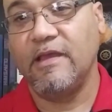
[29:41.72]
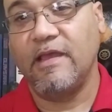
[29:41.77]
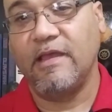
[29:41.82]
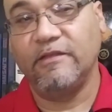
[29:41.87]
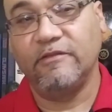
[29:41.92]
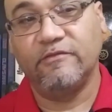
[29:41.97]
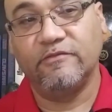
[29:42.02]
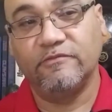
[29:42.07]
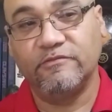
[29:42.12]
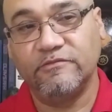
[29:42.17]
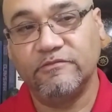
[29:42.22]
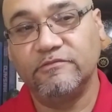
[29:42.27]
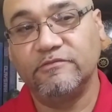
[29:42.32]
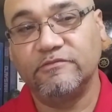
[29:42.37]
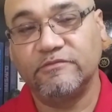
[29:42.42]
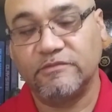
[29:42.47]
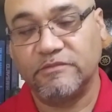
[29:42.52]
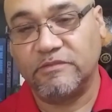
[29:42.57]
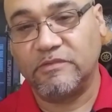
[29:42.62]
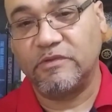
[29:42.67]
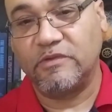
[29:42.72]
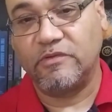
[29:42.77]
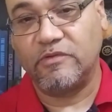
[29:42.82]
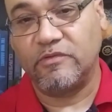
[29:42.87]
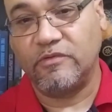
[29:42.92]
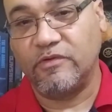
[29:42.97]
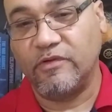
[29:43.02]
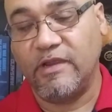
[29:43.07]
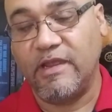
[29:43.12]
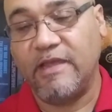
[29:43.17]
and to
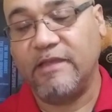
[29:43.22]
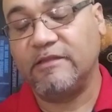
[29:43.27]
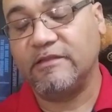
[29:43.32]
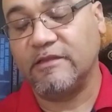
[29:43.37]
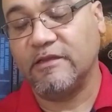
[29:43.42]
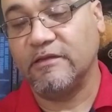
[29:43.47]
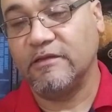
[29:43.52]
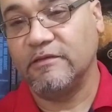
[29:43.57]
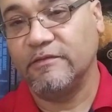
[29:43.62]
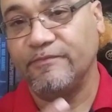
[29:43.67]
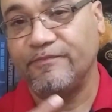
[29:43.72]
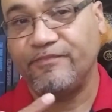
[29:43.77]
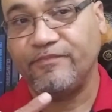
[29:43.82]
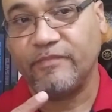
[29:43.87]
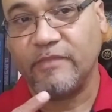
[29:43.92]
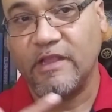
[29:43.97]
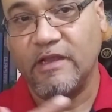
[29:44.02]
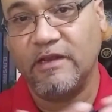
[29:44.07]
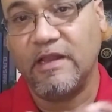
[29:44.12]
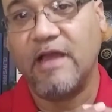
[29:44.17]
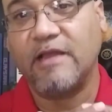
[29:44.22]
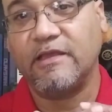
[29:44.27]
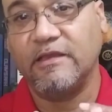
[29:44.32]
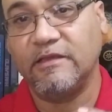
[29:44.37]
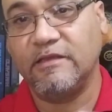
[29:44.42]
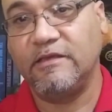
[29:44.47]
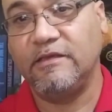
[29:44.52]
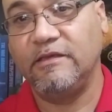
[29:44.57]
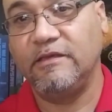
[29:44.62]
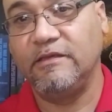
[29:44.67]
create the lock
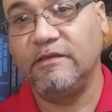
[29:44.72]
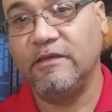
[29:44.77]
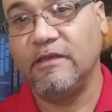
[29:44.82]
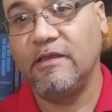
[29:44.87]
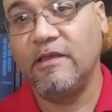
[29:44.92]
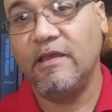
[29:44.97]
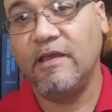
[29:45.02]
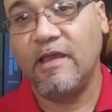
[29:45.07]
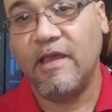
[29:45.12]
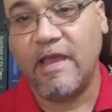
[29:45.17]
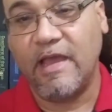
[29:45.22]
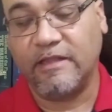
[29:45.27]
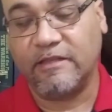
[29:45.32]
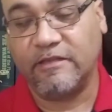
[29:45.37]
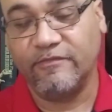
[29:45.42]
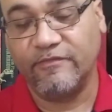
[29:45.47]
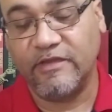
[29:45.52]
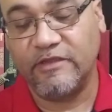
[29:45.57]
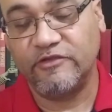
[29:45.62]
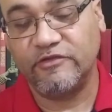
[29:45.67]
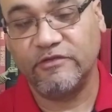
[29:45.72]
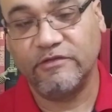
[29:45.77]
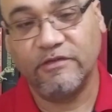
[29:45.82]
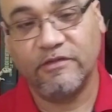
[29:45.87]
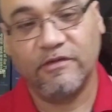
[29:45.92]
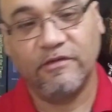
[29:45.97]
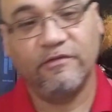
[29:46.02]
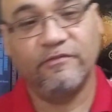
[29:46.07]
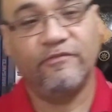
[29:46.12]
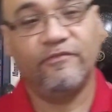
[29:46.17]
and key activation
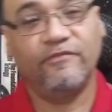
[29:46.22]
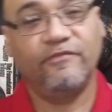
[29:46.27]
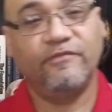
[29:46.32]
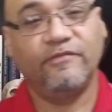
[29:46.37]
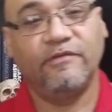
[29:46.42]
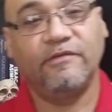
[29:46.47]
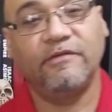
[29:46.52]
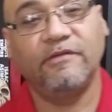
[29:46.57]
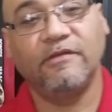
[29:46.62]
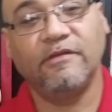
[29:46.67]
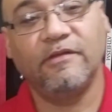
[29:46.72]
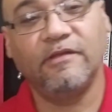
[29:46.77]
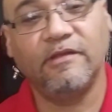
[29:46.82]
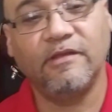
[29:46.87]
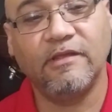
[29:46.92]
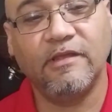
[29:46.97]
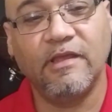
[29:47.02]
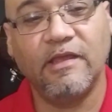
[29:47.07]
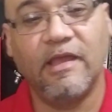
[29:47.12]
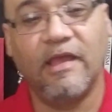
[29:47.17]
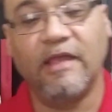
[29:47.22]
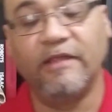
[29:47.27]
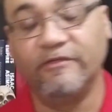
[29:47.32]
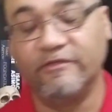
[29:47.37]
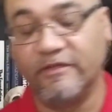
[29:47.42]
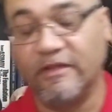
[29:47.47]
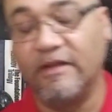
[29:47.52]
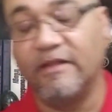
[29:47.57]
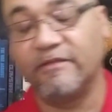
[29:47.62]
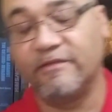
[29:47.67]
of and
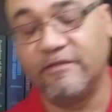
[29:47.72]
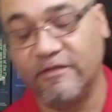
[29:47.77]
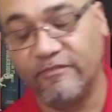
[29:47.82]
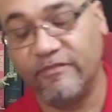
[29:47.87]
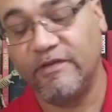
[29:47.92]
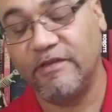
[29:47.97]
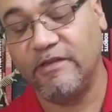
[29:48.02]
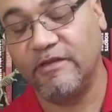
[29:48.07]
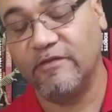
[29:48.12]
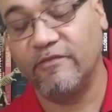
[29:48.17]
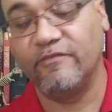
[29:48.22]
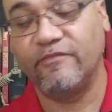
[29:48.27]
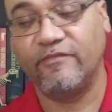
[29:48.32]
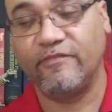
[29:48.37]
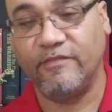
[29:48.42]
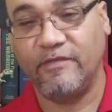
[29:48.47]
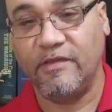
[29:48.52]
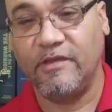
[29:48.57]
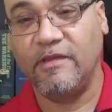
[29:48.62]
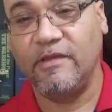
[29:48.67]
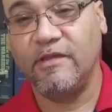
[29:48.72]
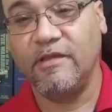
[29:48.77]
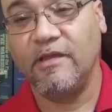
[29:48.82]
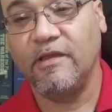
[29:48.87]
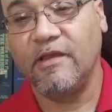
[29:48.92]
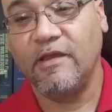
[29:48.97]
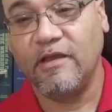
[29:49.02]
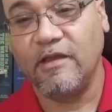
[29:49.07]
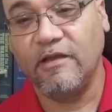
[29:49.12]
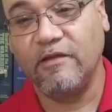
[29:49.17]
selectivity of
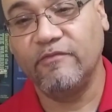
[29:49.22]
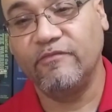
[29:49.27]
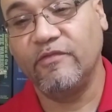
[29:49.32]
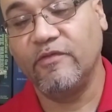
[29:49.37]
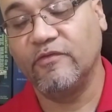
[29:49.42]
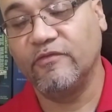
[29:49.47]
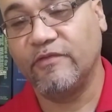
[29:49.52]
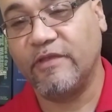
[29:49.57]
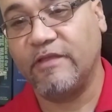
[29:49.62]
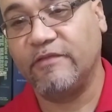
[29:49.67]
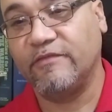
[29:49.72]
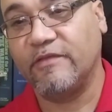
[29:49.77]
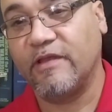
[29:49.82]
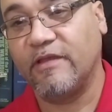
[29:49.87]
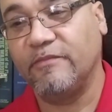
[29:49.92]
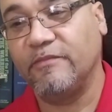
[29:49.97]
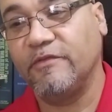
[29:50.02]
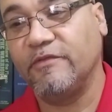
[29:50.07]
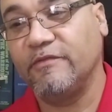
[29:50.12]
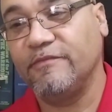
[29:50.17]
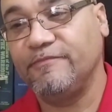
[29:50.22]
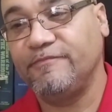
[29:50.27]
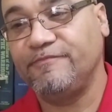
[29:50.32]
those enzymes.